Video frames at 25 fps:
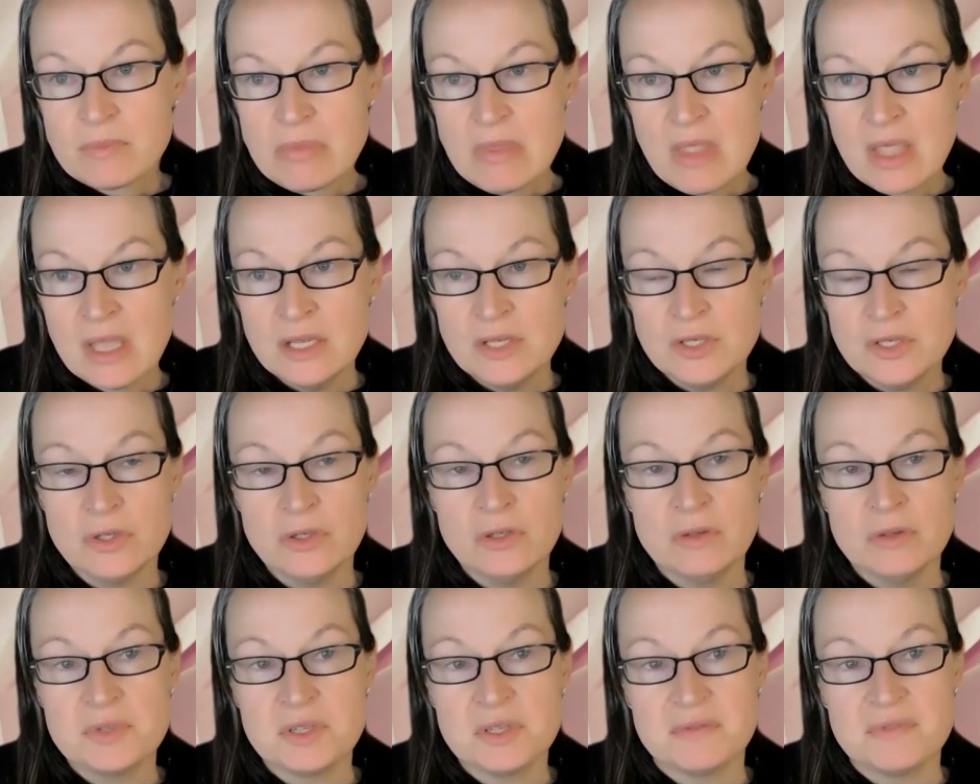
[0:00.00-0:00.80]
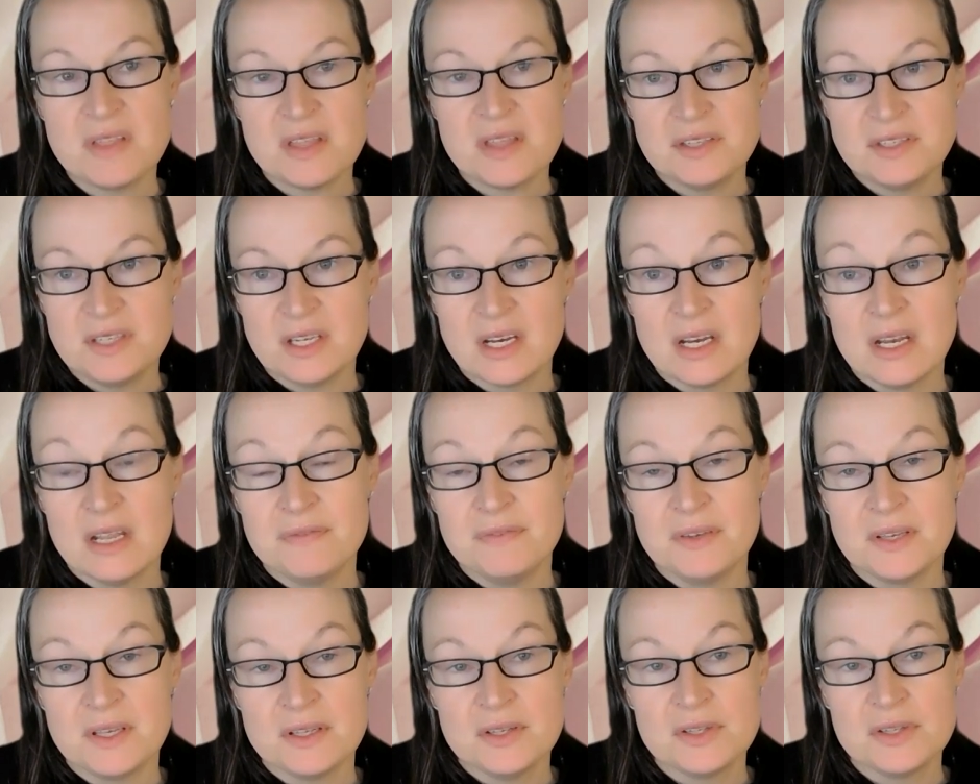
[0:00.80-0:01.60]
in terms of the
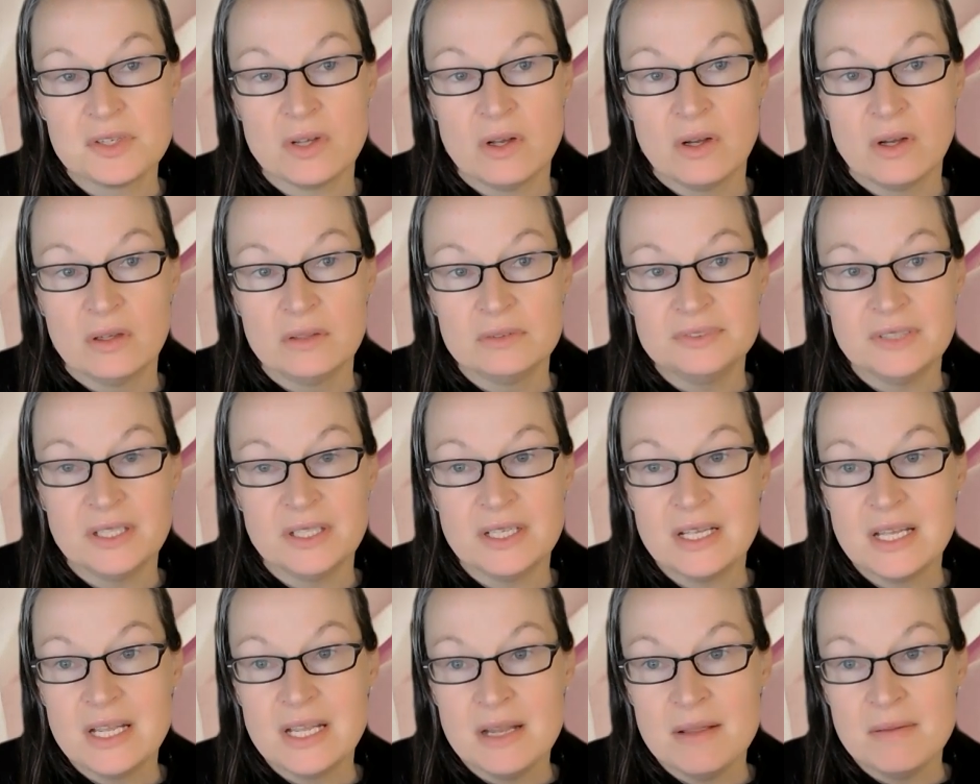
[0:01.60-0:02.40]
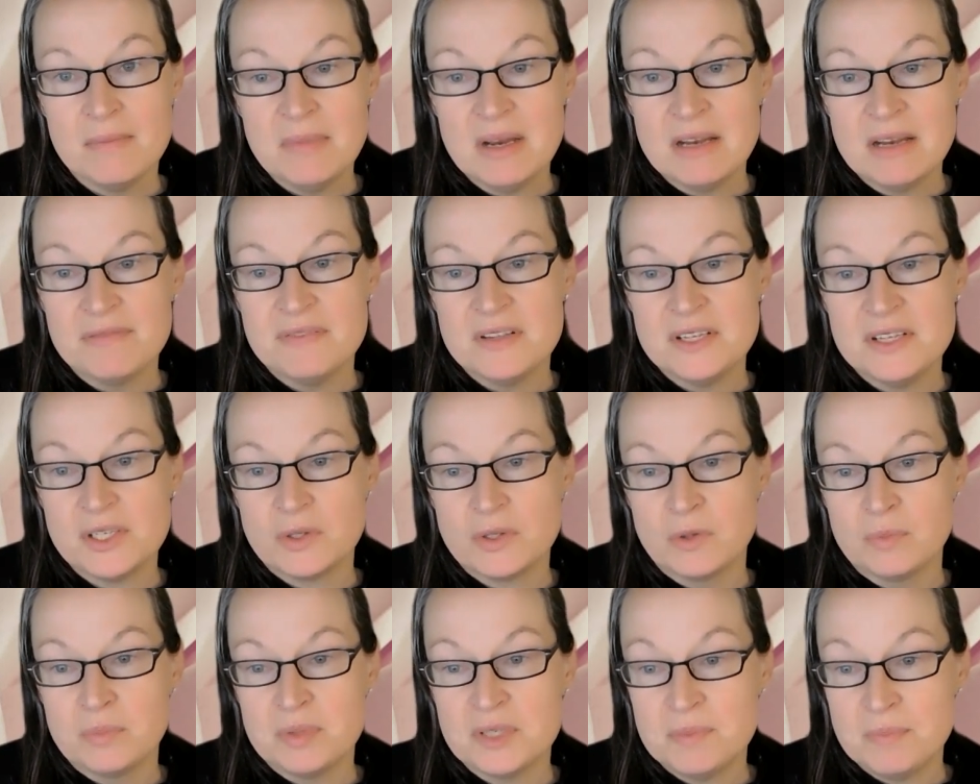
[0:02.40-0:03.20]
significance of it in a
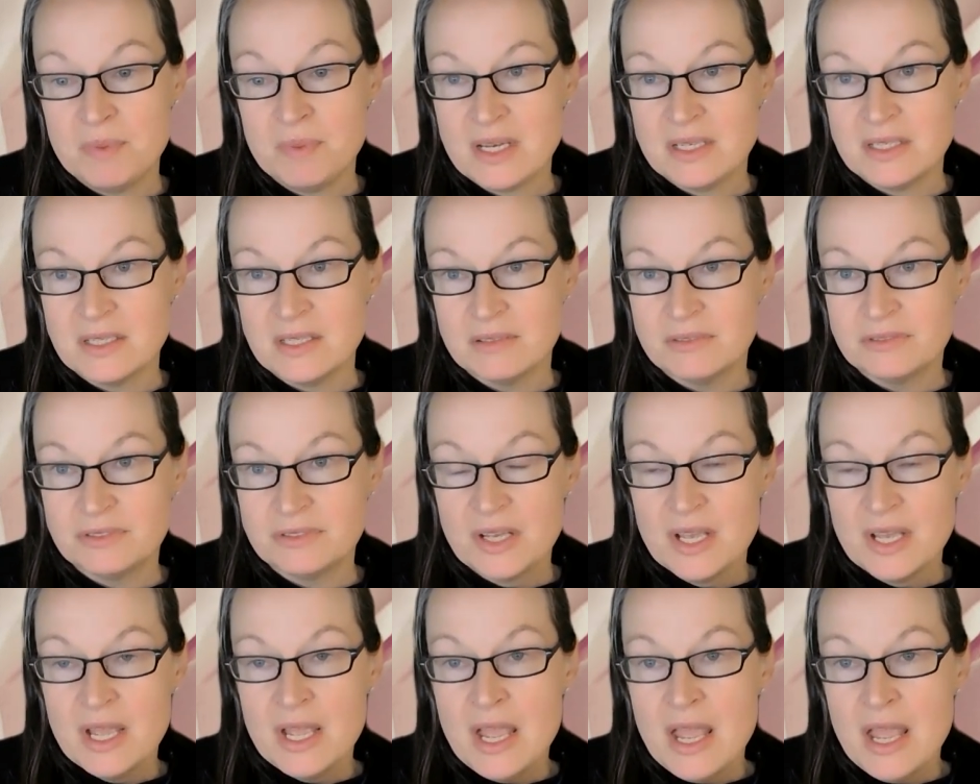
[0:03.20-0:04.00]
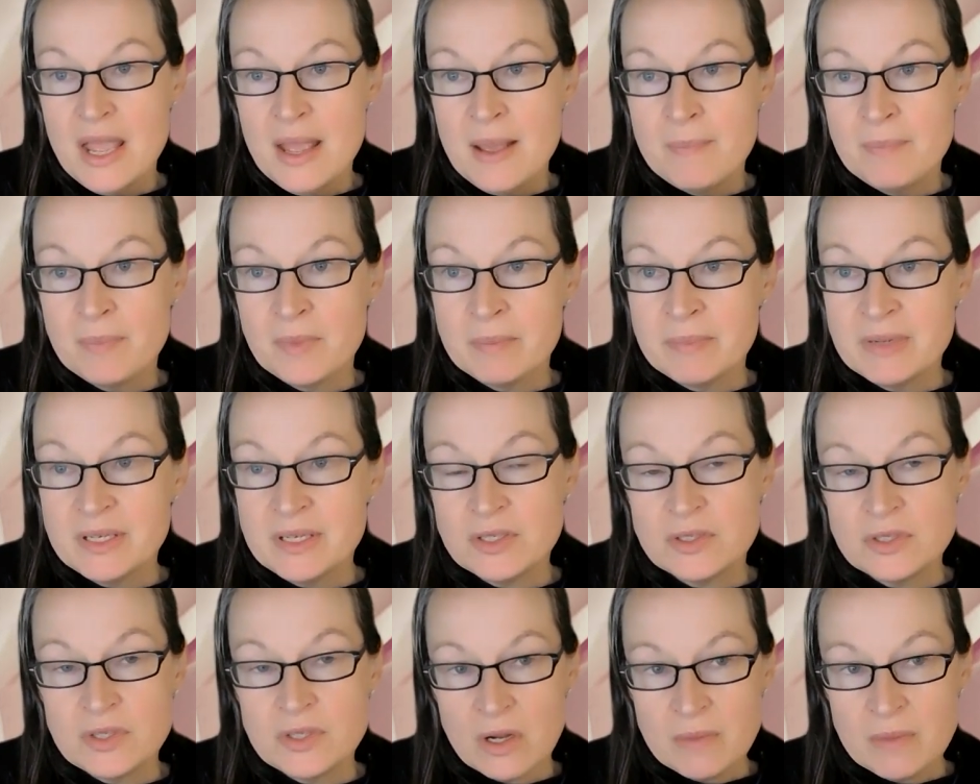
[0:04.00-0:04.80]
metaphysical perspective,
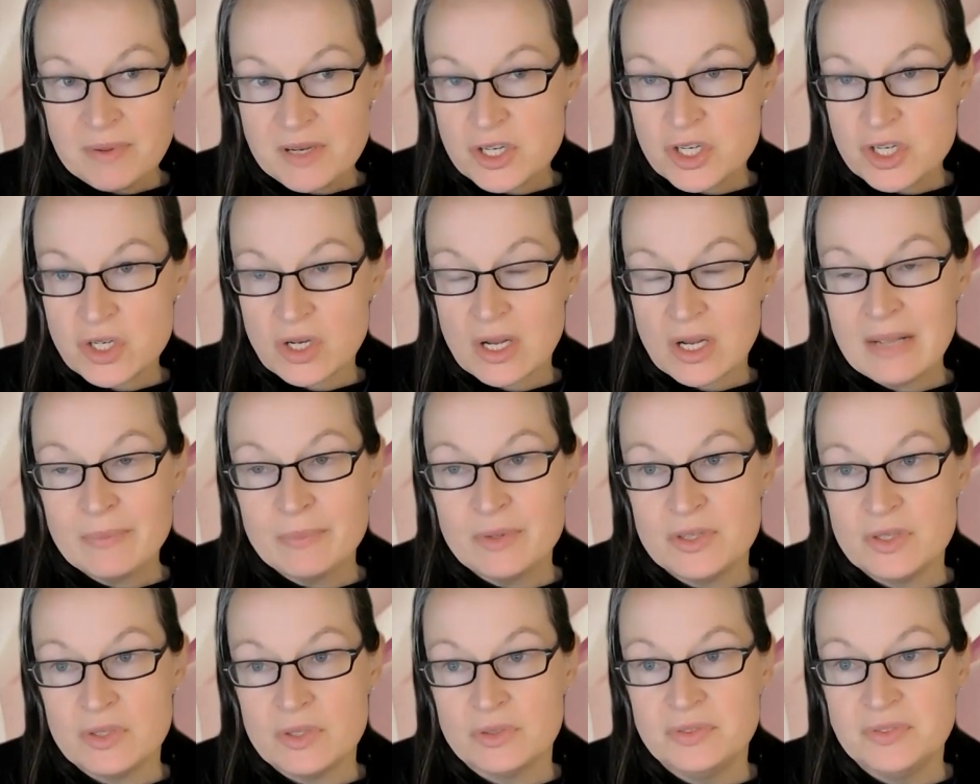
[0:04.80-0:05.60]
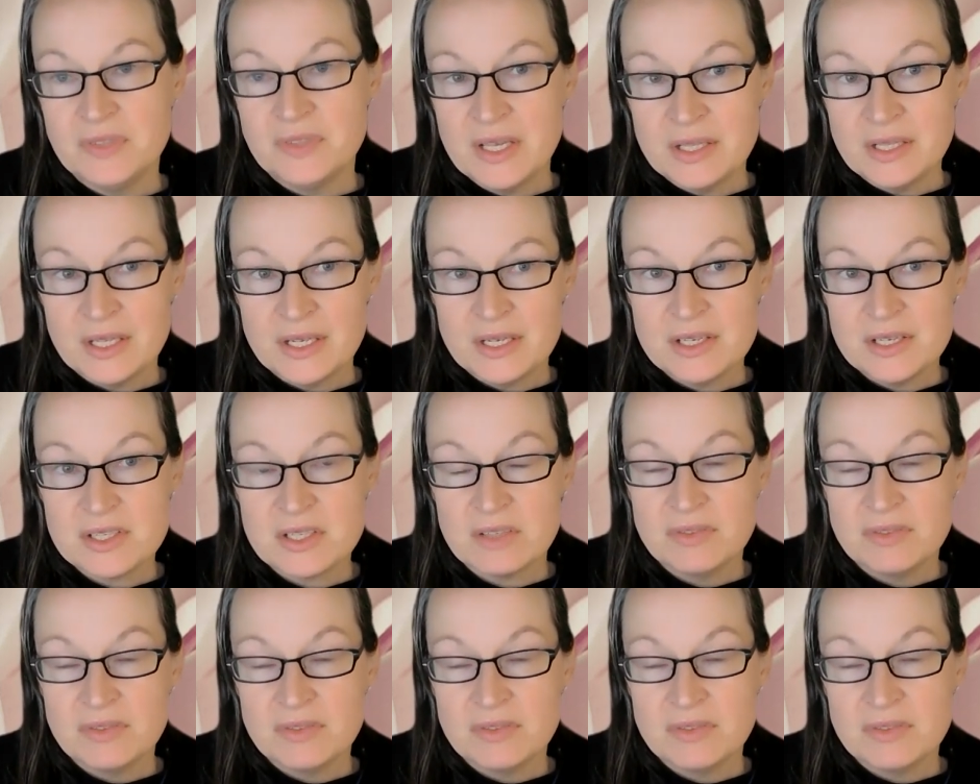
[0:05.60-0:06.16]
don't be shy with your feelings.